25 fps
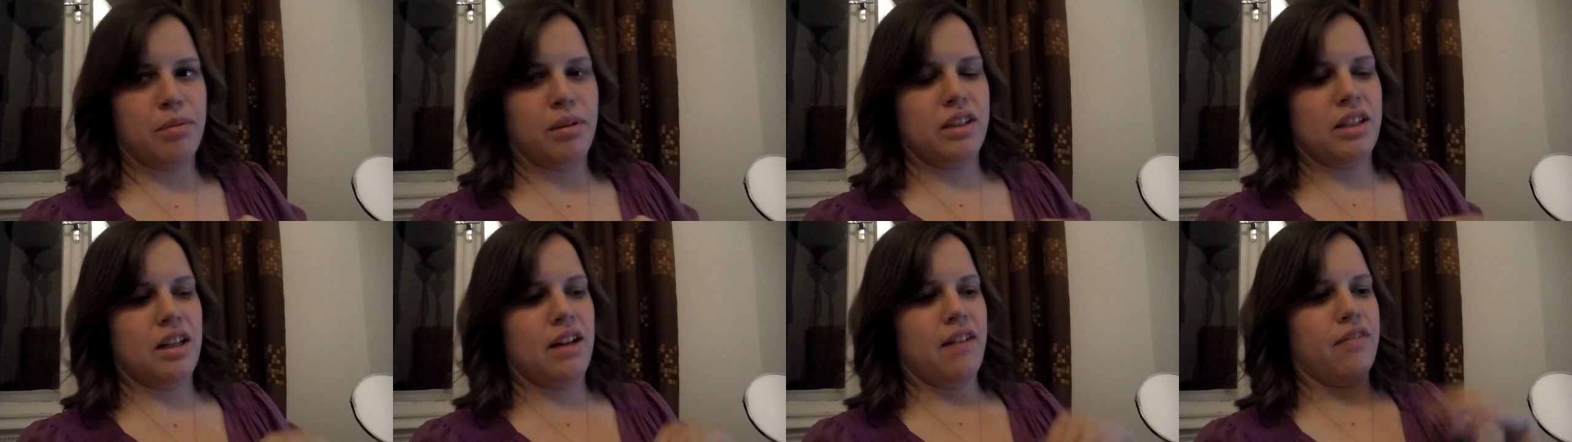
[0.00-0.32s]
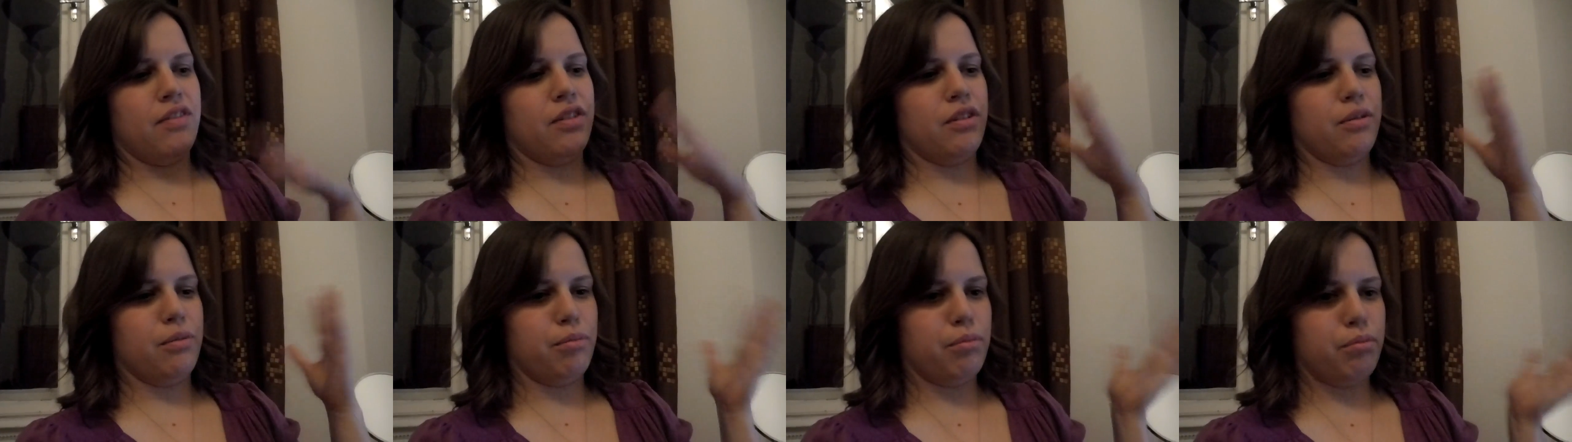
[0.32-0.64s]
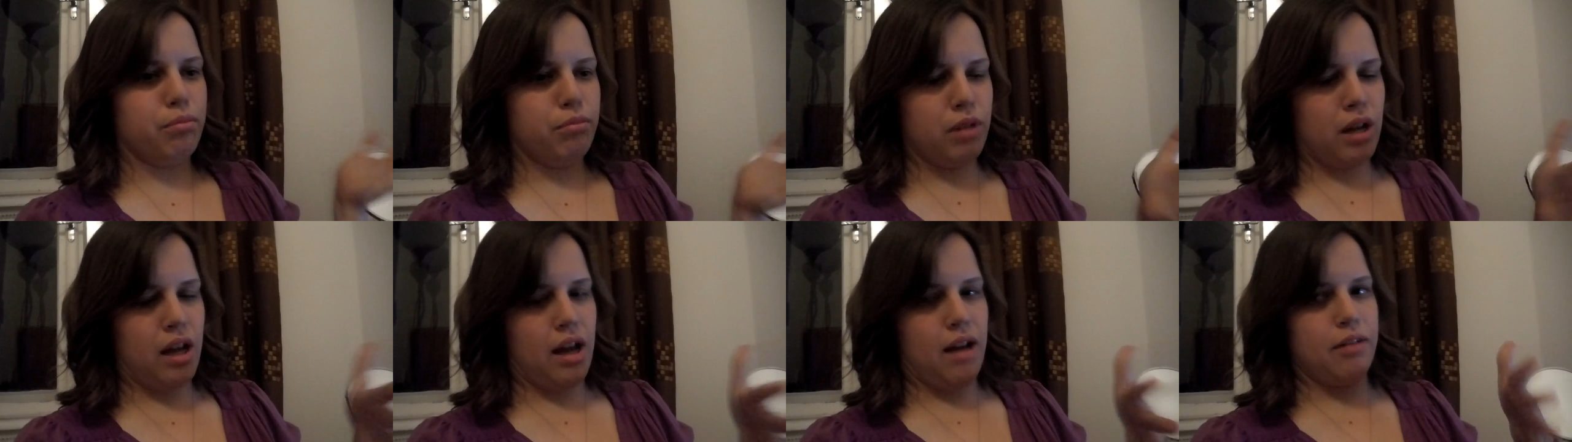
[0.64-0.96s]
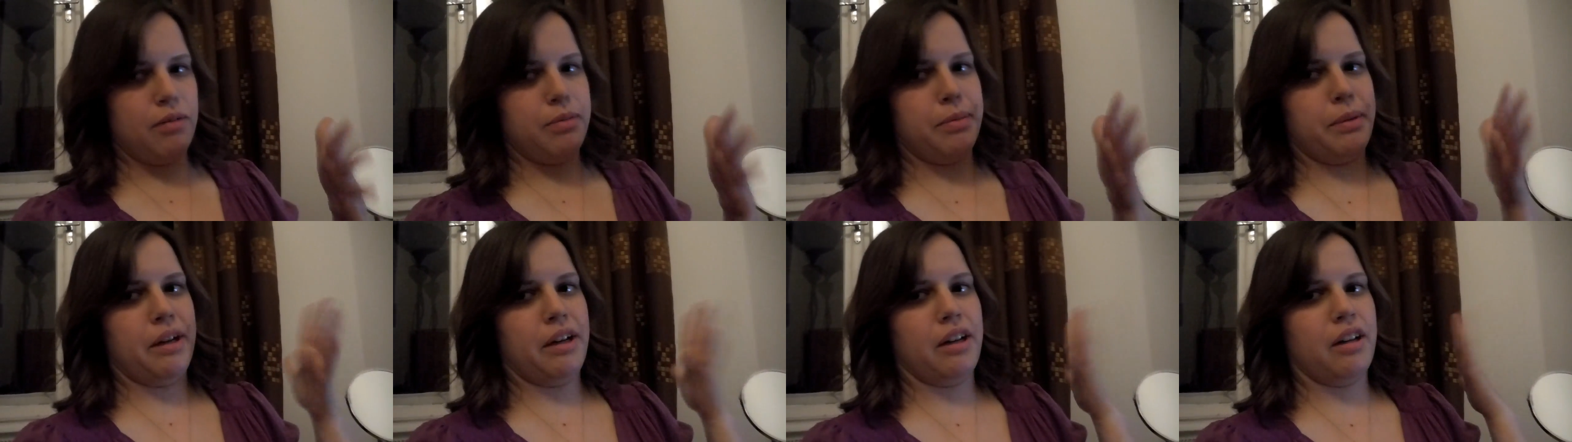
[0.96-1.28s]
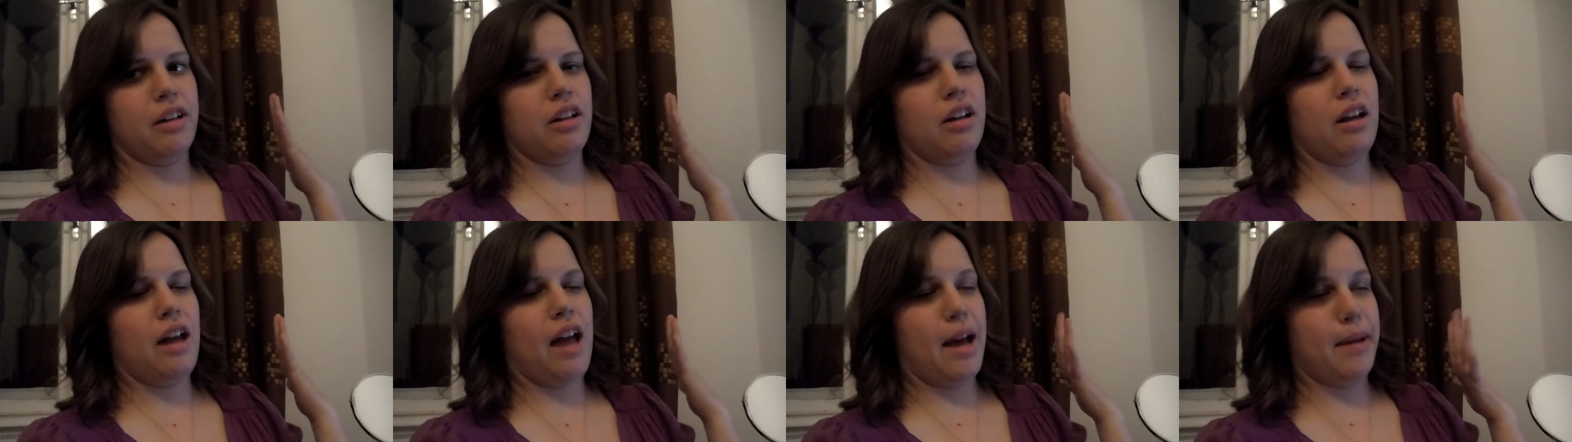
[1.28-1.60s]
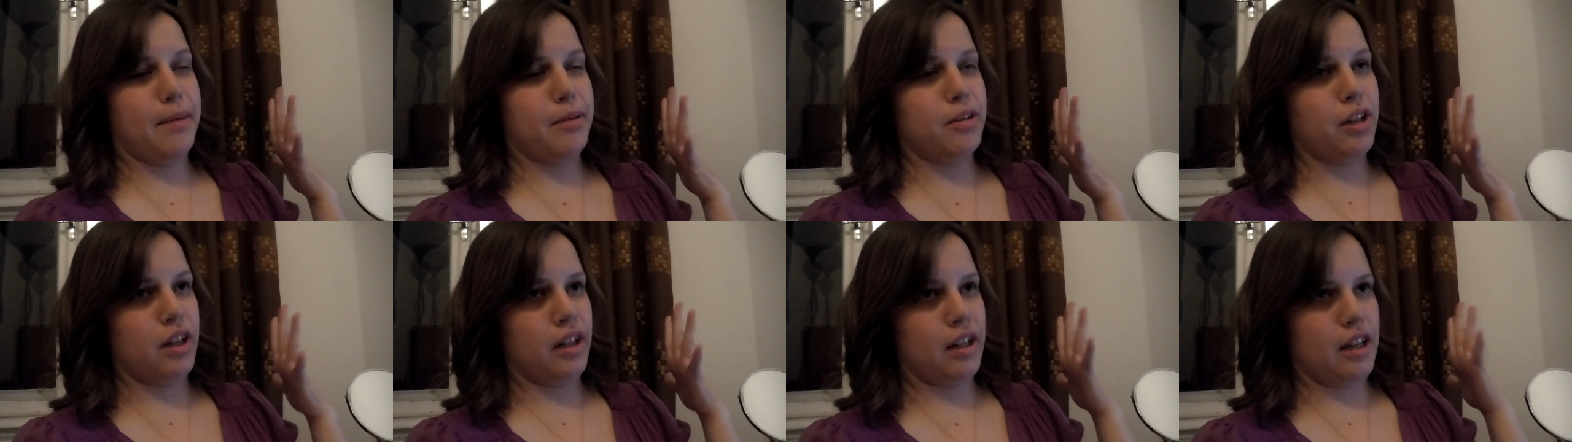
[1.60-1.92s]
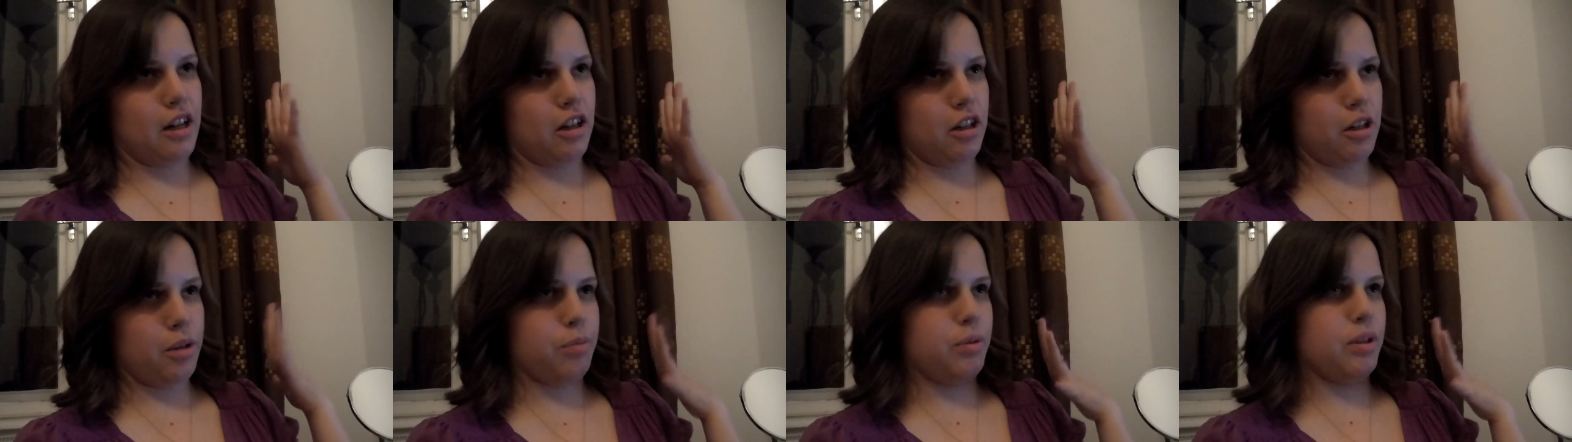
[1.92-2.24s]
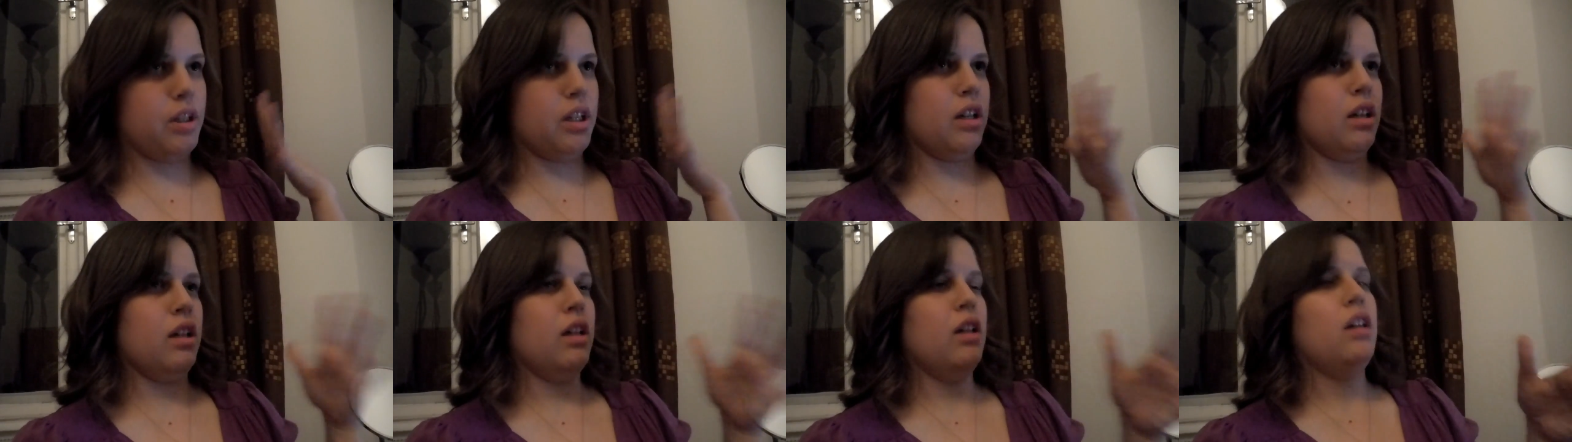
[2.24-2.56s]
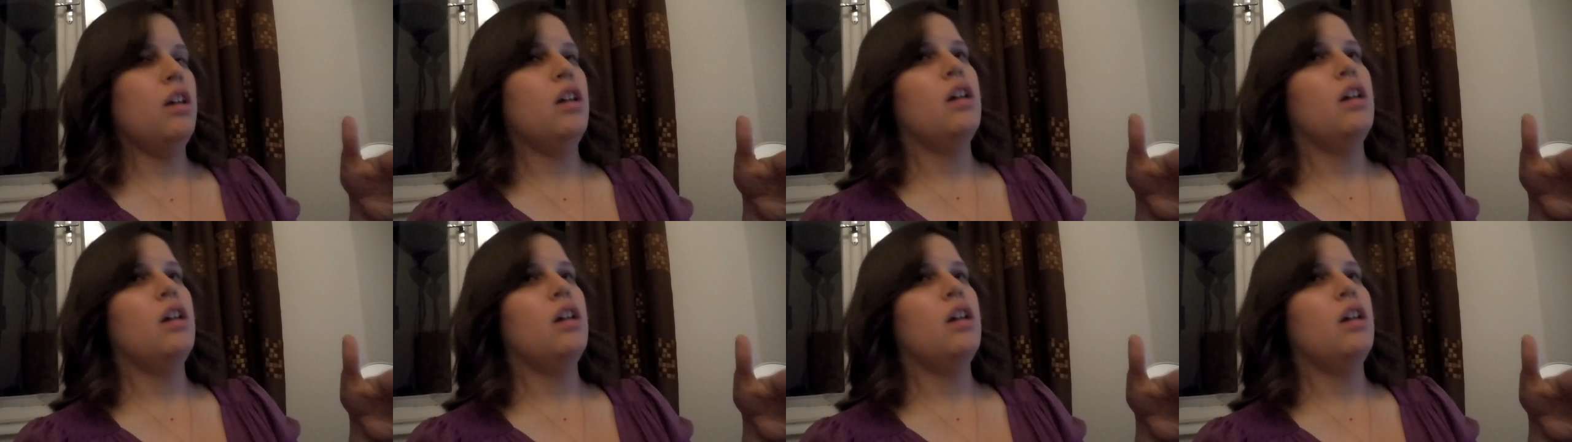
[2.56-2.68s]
because after abstract algebra,